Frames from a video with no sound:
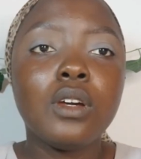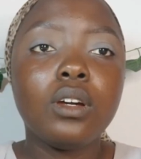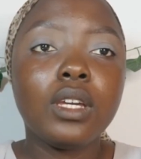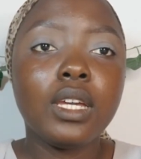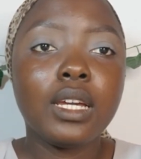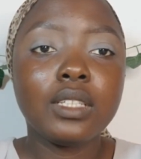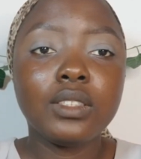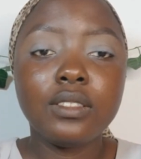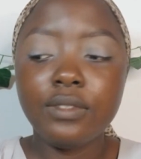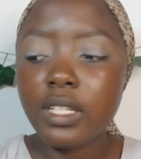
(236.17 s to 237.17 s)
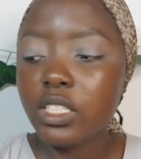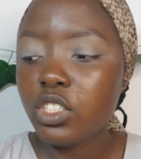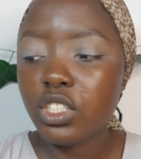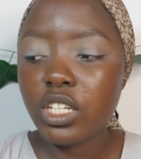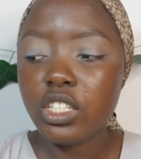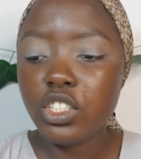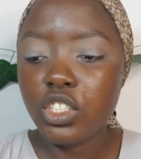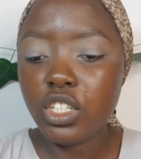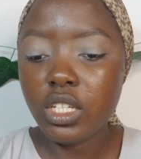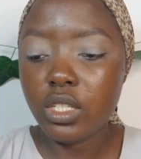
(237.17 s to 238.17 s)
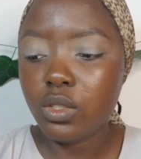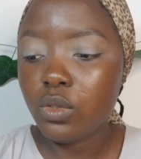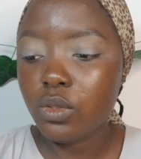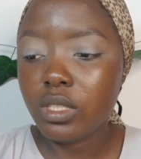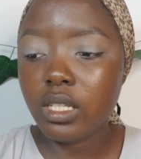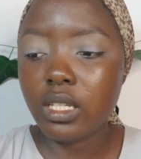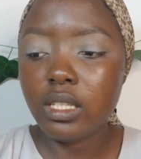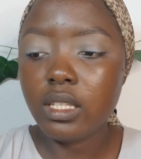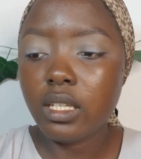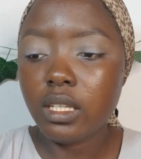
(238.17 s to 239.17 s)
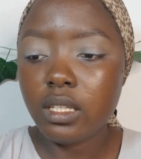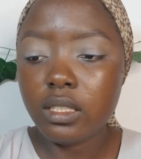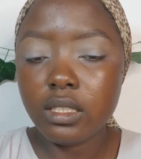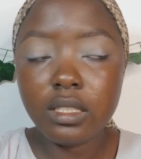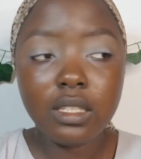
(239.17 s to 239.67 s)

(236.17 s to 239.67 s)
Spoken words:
Okay guys, so the first shade she is using is